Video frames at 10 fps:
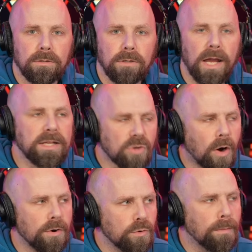It's
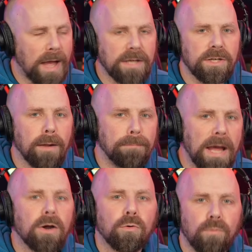hard to imagine a
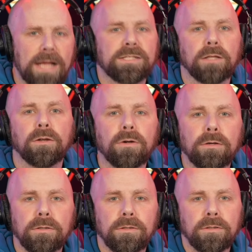better wrestler
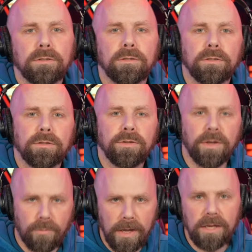
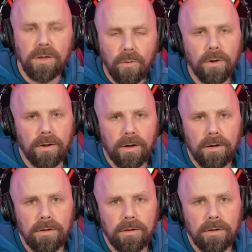than Randy Orton.